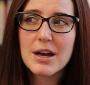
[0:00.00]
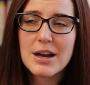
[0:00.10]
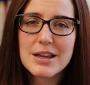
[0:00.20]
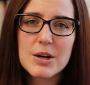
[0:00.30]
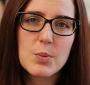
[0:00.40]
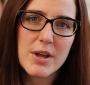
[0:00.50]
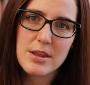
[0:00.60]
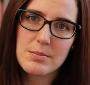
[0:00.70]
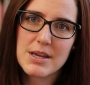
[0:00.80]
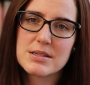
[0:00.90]
in a way that
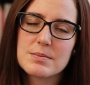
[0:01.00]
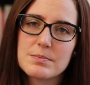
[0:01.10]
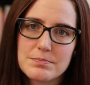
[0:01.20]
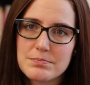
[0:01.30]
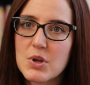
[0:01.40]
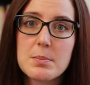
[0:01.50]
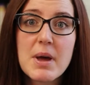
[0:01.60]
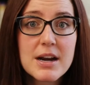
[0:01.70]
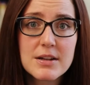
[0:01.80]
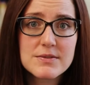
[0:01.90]
makes
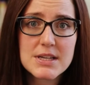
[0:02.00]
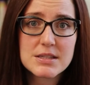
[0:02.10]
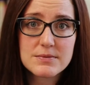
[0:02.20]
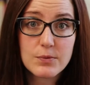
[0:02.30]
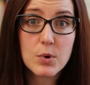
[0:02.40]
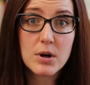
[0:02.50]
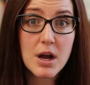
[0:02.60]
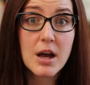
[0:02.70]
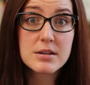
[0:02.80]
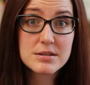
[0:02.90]
competitive sense for
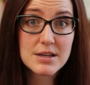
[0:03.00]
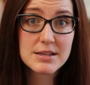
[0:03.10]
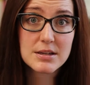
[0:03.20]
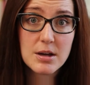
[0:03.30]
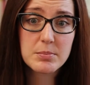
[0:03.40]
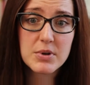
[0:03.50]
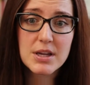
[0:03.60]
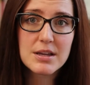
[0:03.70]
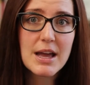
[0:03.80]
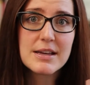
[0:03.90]
us as a
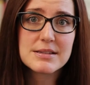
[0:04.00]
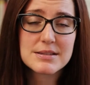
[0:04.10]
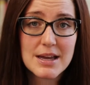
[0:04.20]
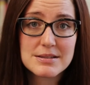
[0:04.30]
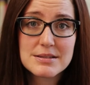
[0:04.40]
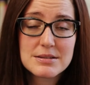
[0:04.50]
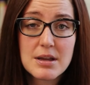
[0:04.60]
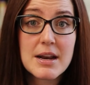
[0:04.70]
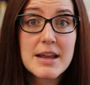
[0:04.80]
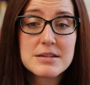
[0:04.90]
company, as
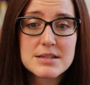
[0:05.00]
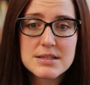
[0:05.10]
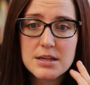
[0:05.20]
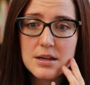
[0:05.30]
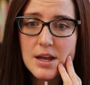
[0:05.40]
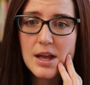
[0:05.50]
an entity.